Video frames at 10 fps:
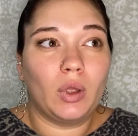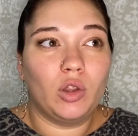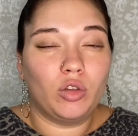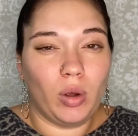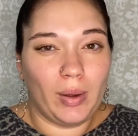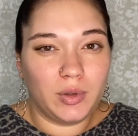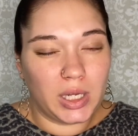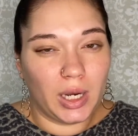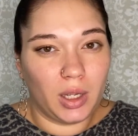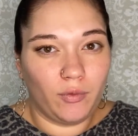so I was
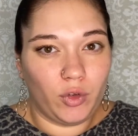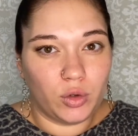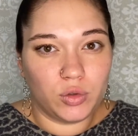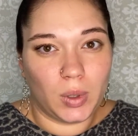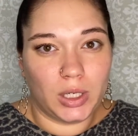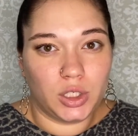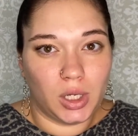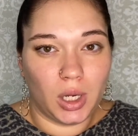kind of confused watching